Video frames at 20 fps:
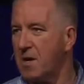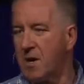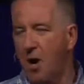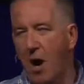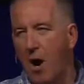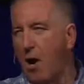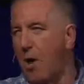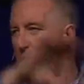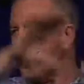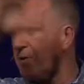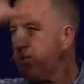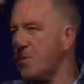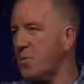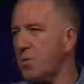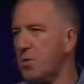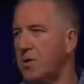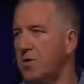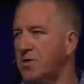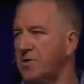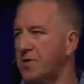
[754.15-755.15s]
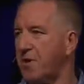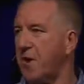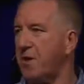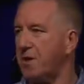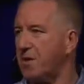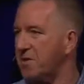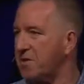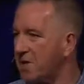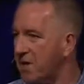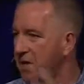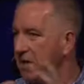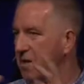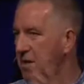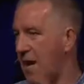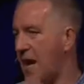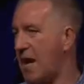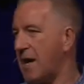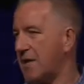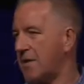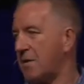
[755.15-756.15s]
All this world's darkness
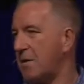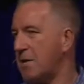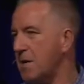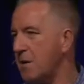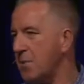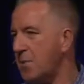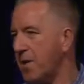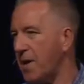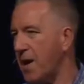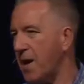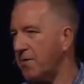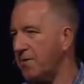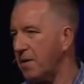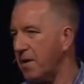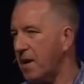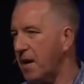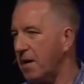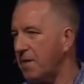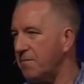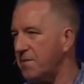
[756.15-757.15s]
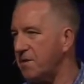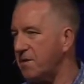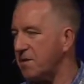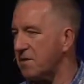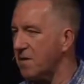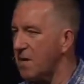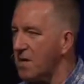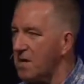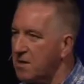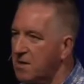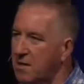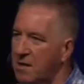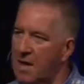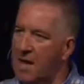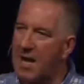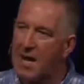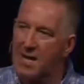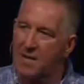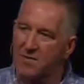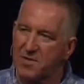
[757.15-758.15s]
cannot put out the light of Jesus. The
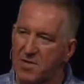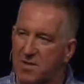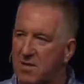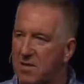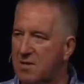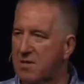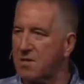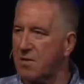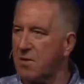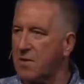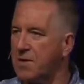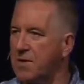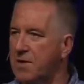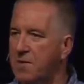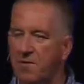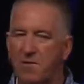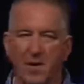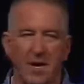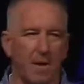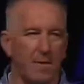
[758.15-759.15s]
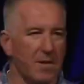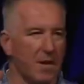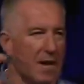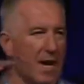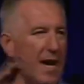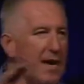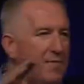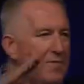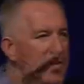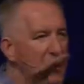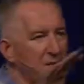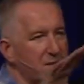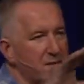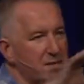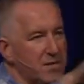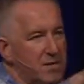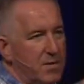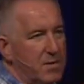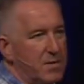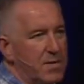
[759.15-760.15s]
light of Jesus is going to overcome. The light of Jesus
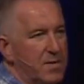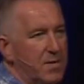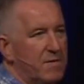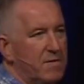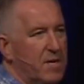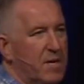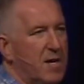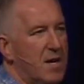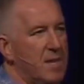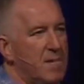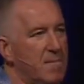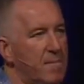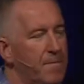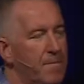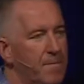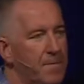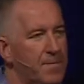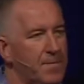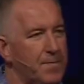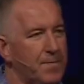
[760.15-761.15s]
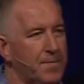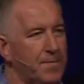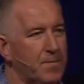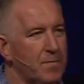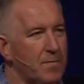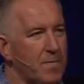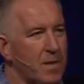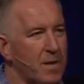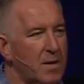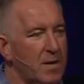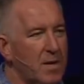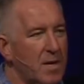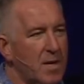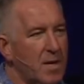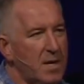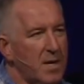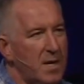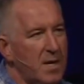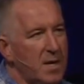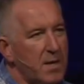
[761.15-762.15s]
is going to overcome.
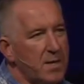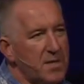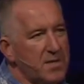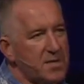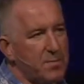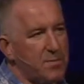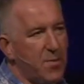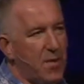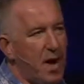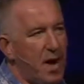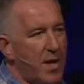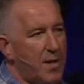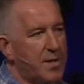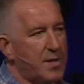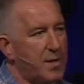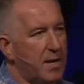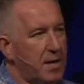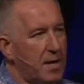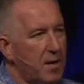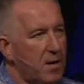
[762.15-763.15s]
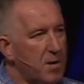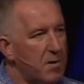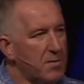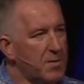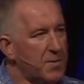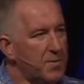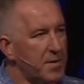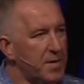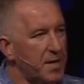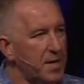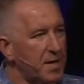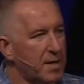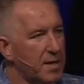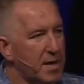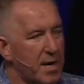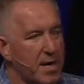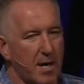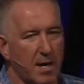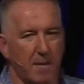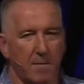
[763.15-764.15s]
This has brought home to me
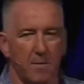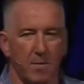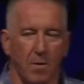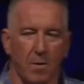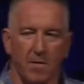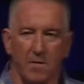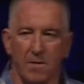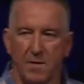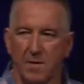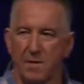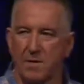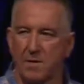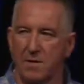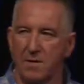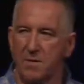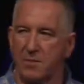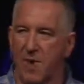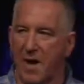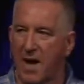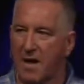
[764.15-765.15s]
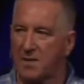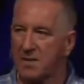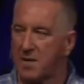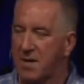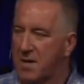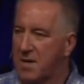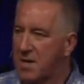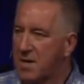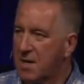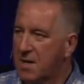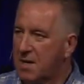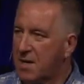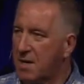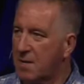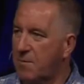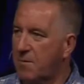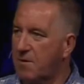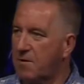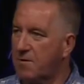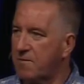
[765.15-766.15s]
over just these past
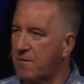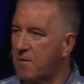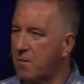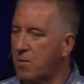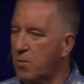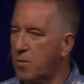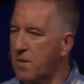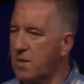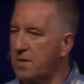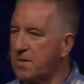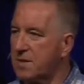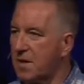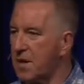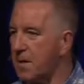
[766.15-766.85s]
number of weeks.